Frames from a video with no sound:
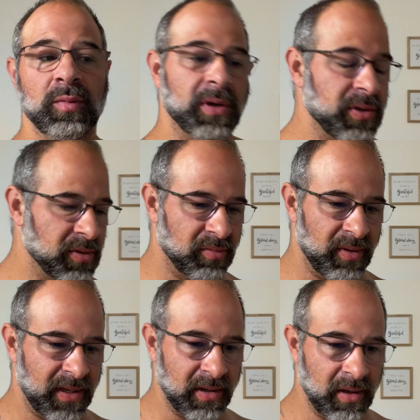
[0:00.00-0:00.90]
We're gonna do
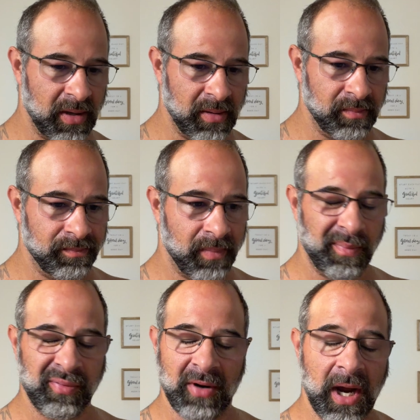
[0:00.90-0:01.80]
like a
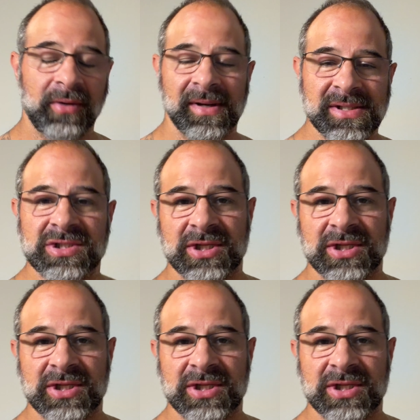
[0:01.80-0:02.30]
progress